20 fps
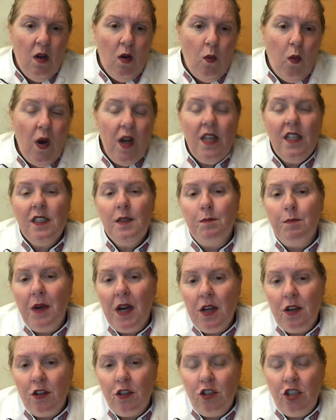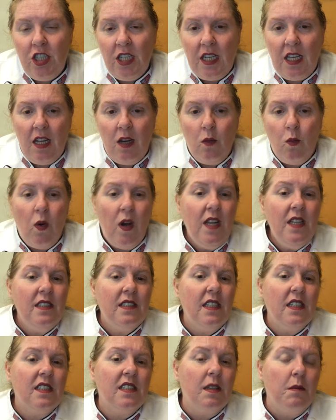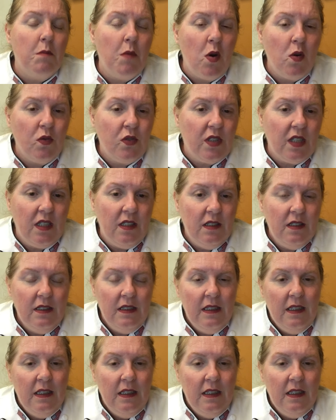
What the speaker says: What is butter chicken? What is a samosa?